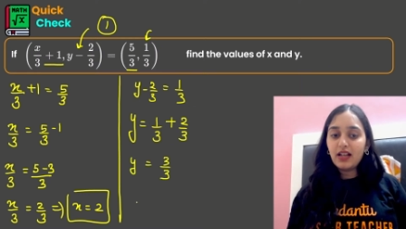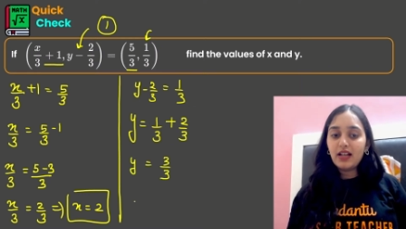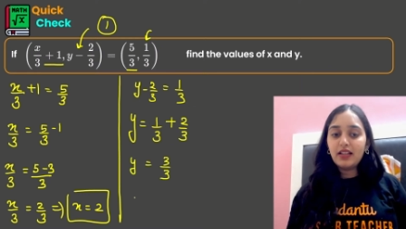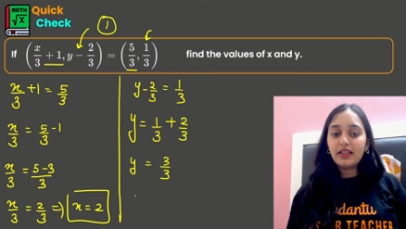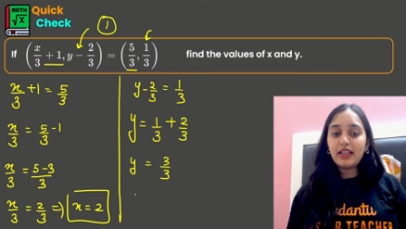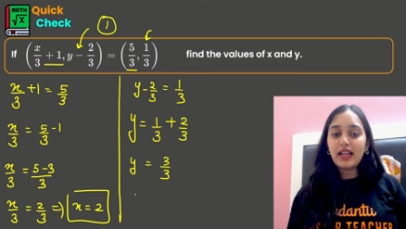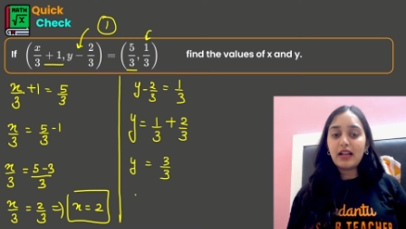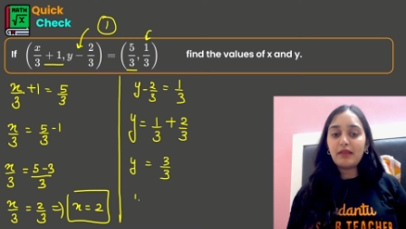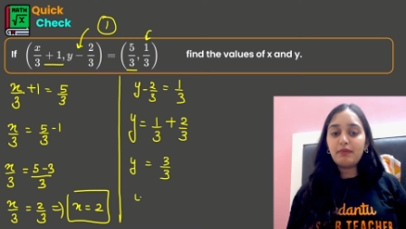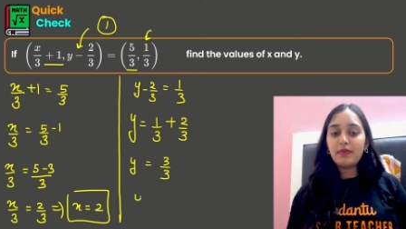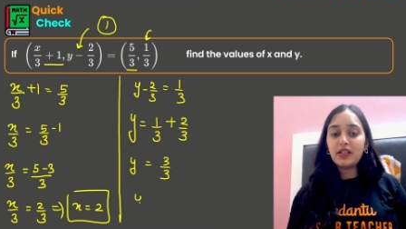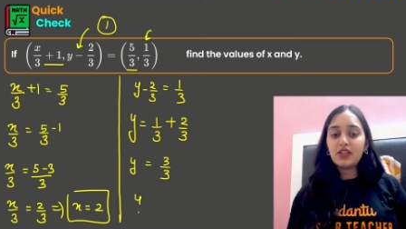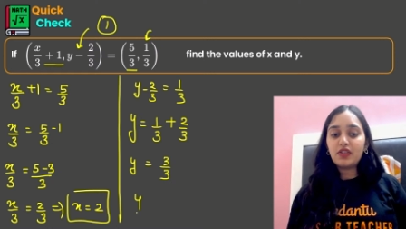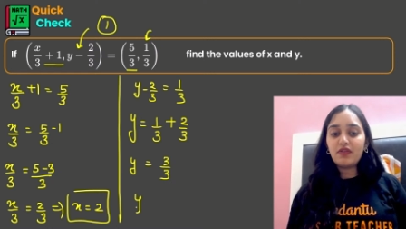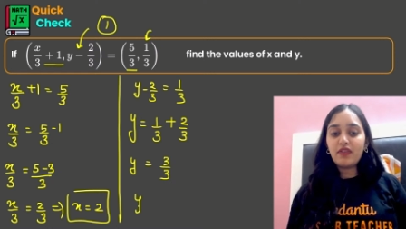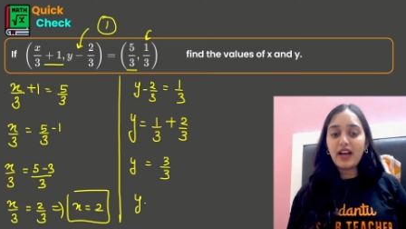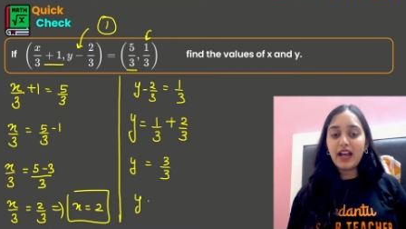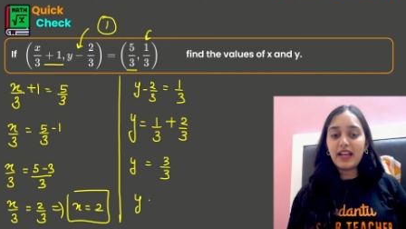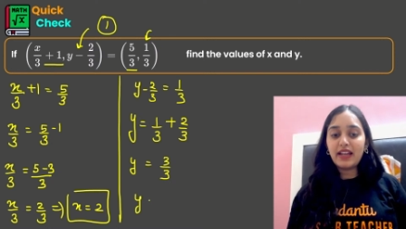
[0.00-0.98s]
That means
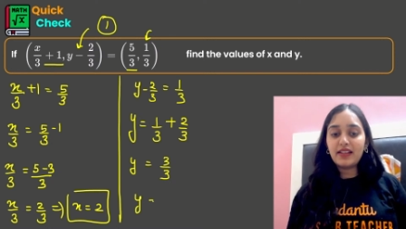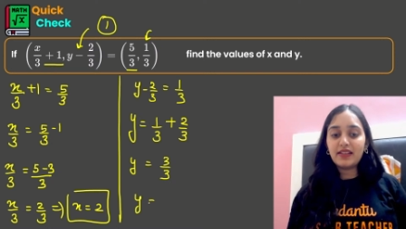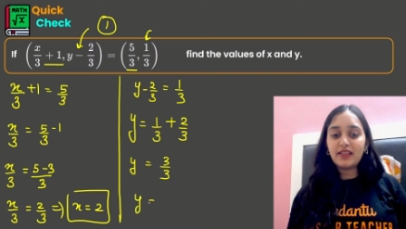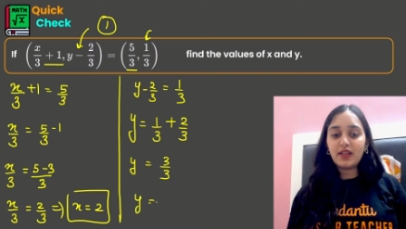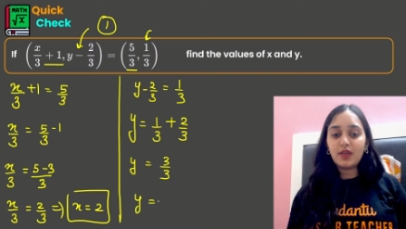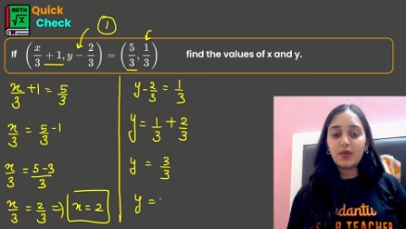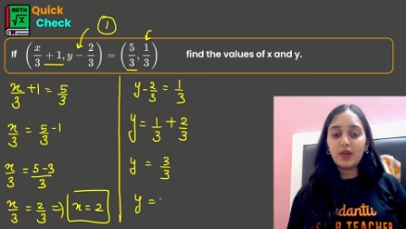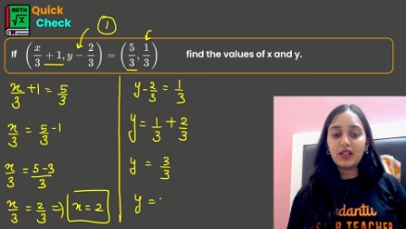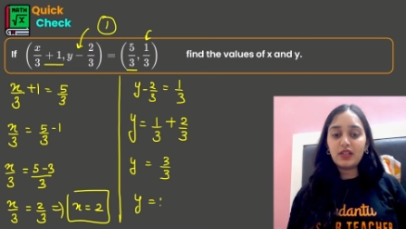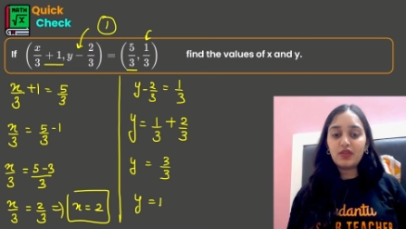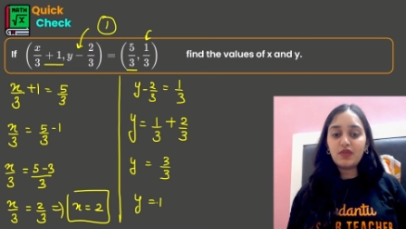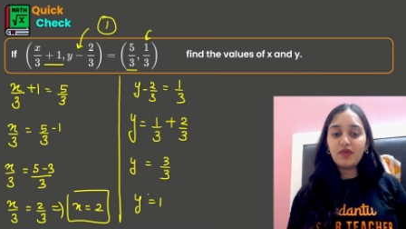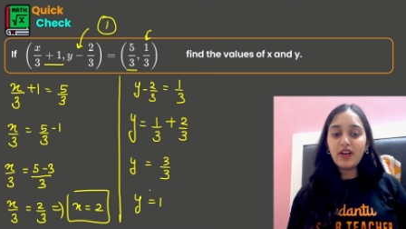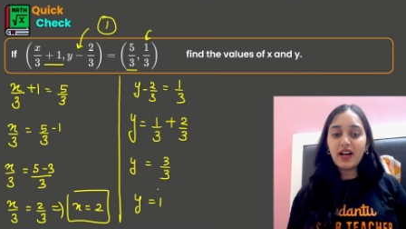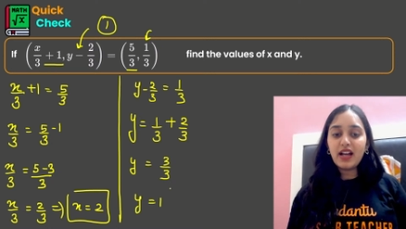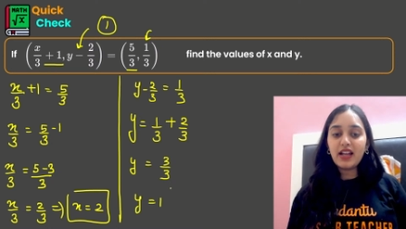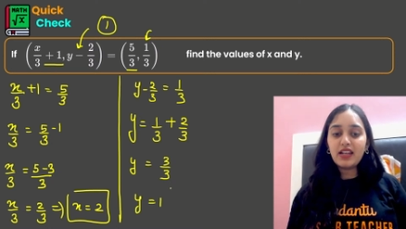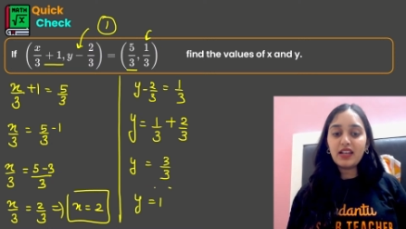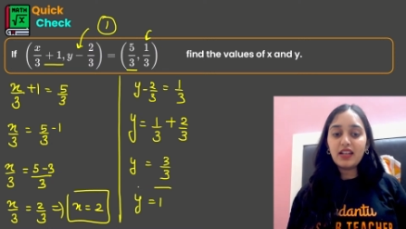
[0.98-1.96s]
y is equal to
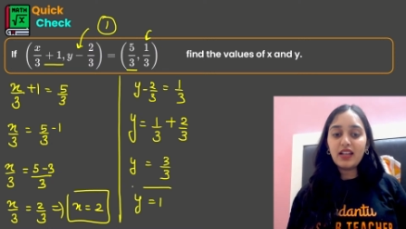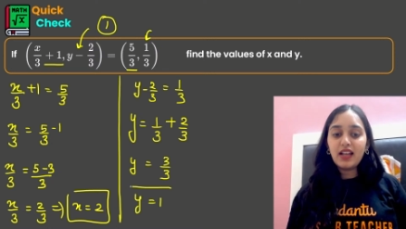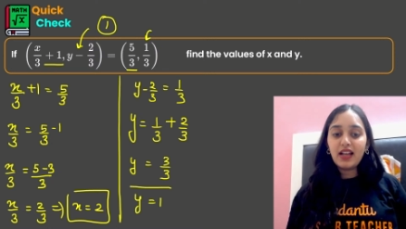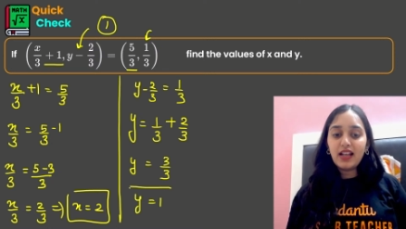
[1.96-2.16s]
1.